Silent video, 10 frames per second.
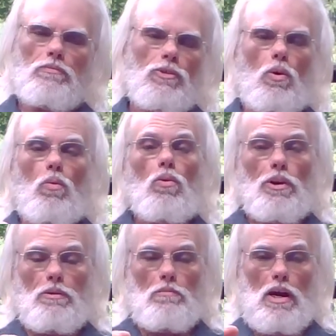Don't
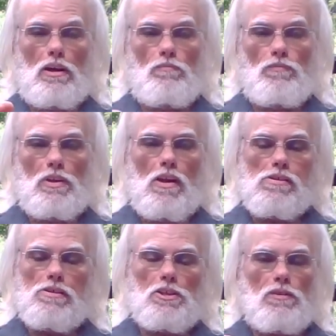worry about it.
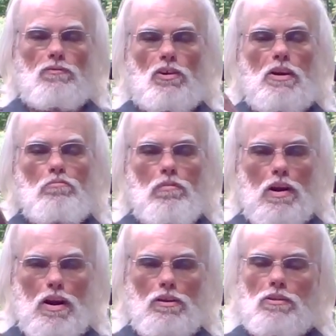This is a very
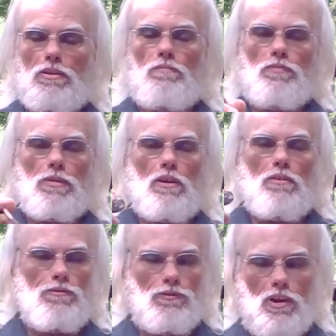mild,
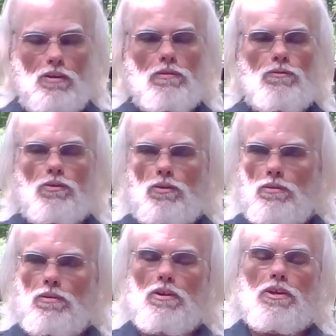flavorful,
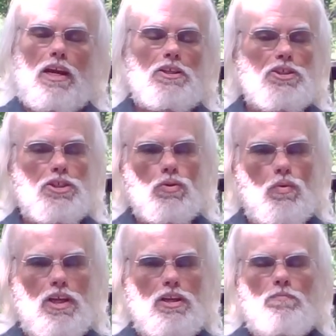kind of
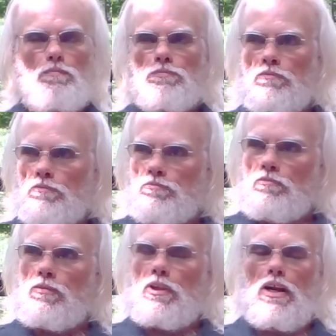sweet.
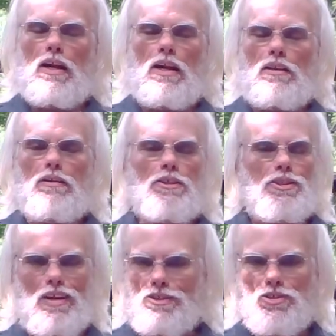It's
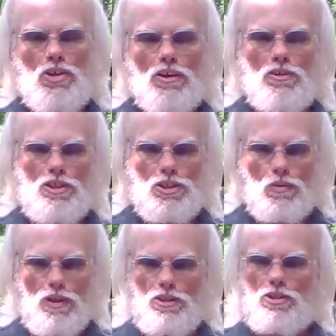not sugary
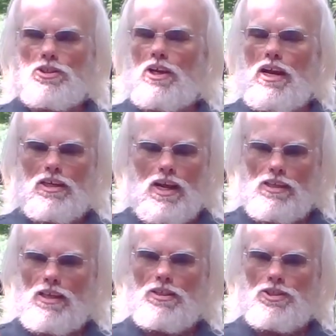sweet. It's just got
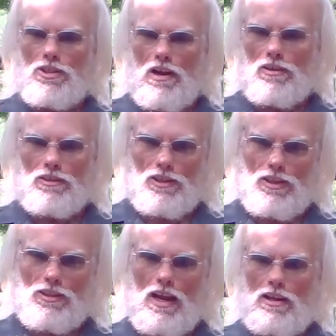that chocolatey
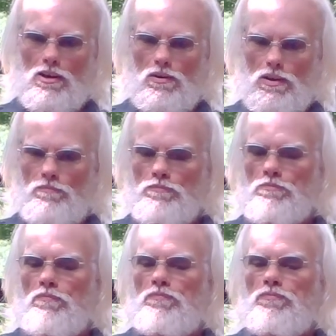thing going.
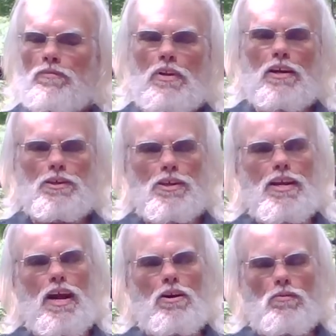Not a
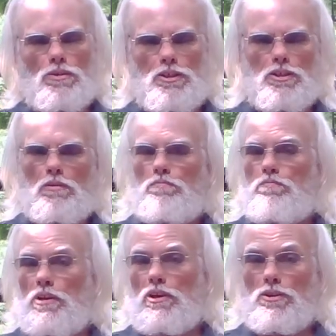cacao, which is a
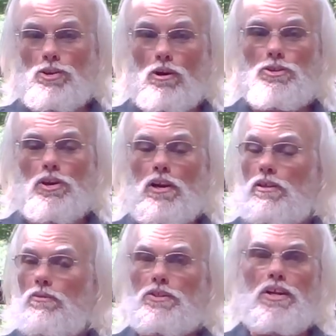bitter dark
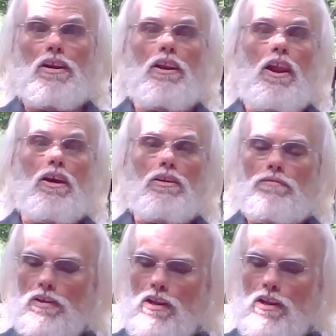chocolate, which I love.